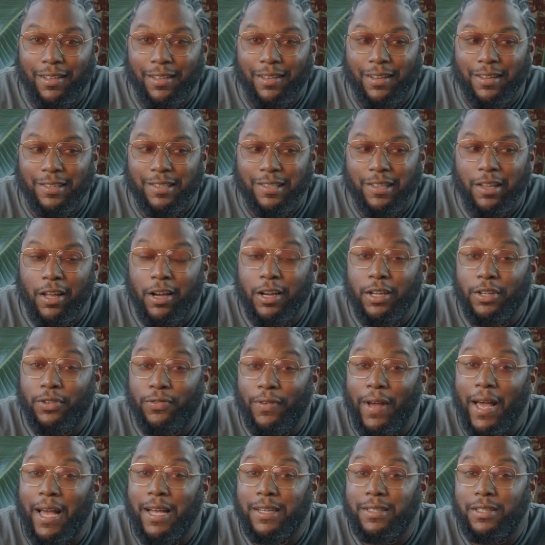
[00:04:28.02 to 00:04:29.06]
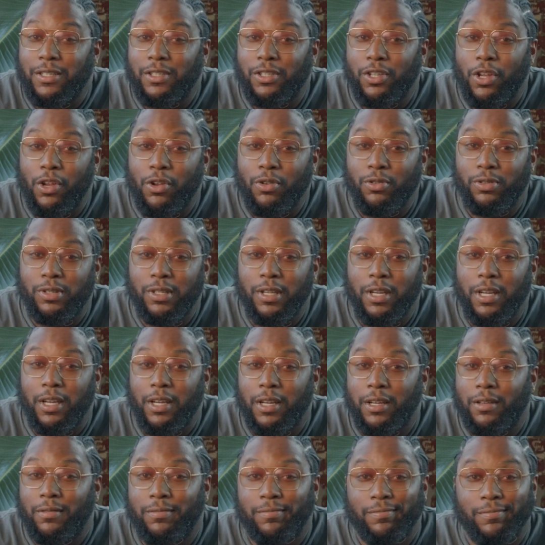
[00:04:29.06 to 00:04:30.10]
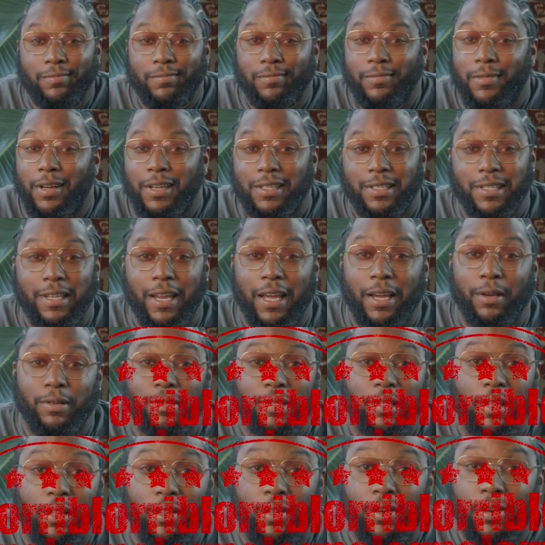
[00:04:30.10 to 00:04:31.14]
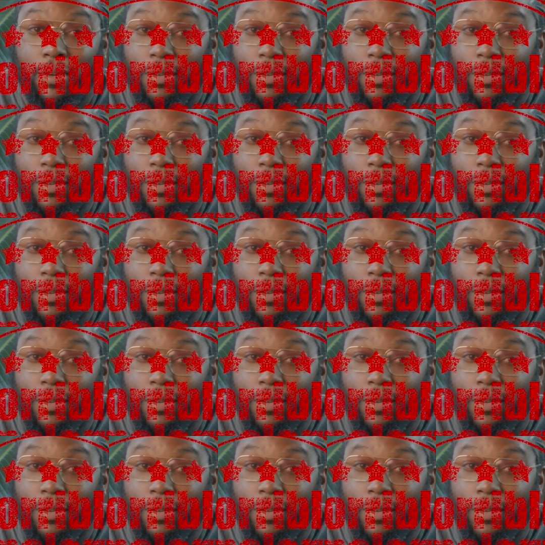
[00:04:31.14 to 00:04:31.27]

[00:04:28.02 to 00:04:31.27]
a slug is fast until you see a snake slither,